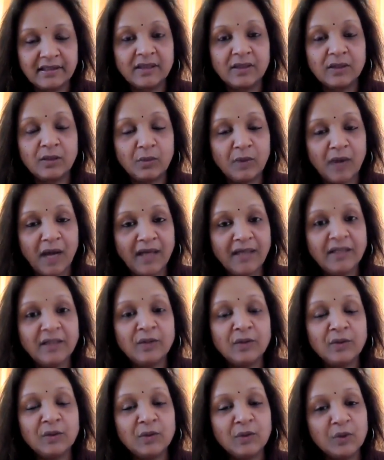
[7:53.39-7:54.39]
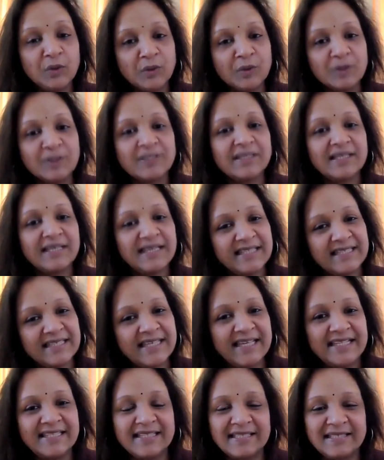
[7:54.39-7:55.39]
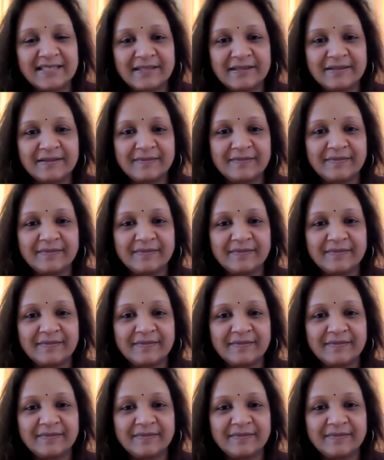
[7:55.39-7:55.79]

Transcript: the one who knows the essence.